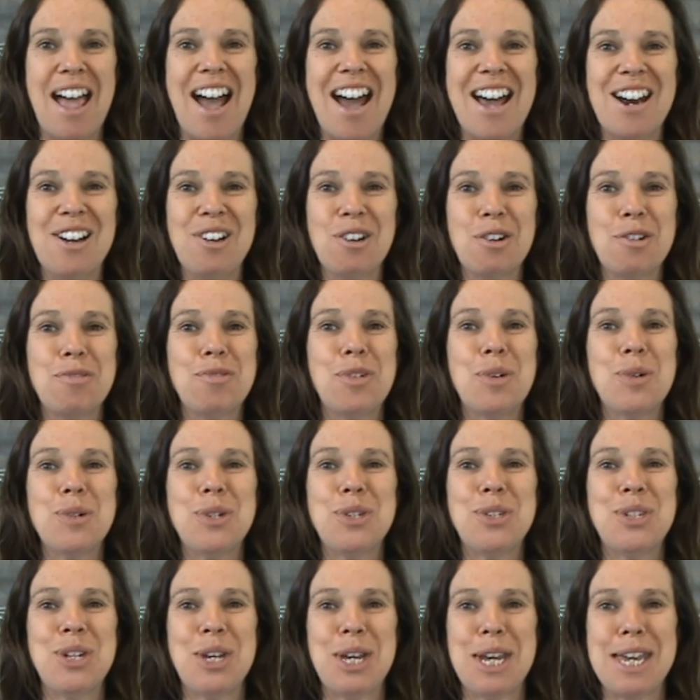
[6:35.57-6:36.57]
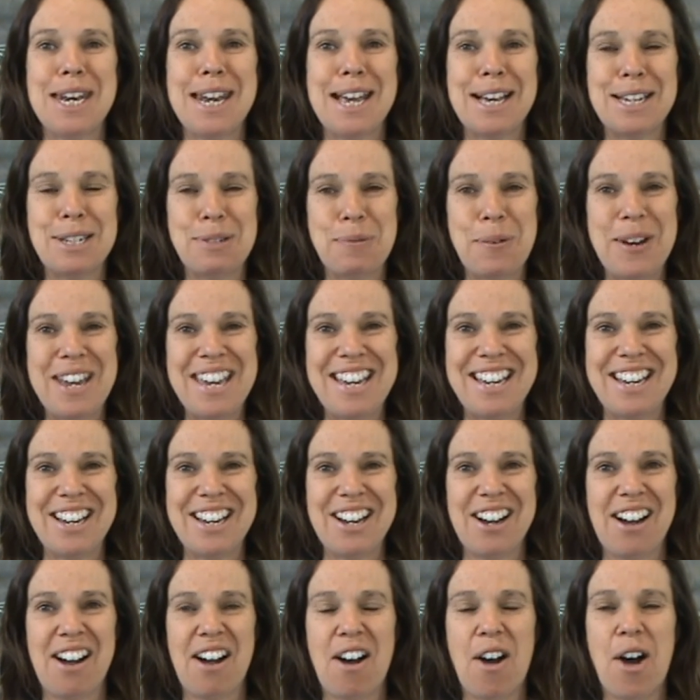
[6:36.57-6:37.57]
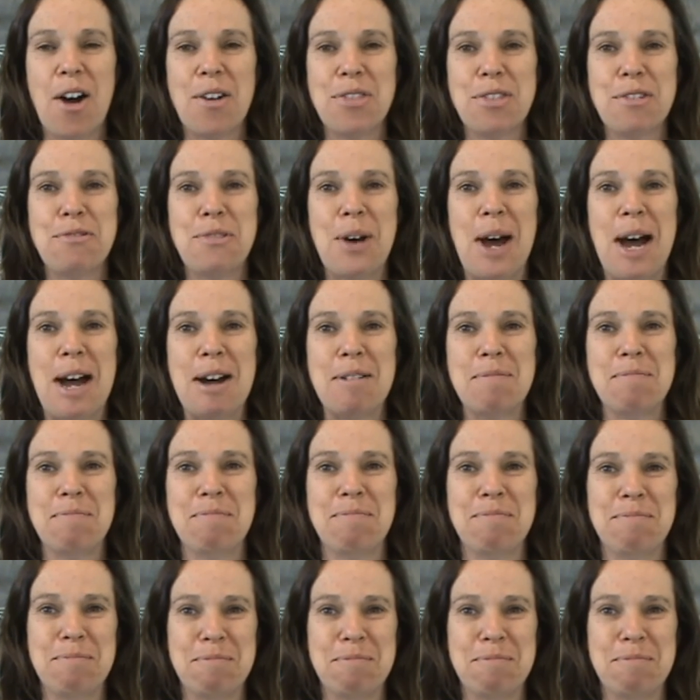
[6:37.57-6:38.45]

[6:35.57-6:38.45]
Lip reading: And I look forward to seeing you next week on the farm.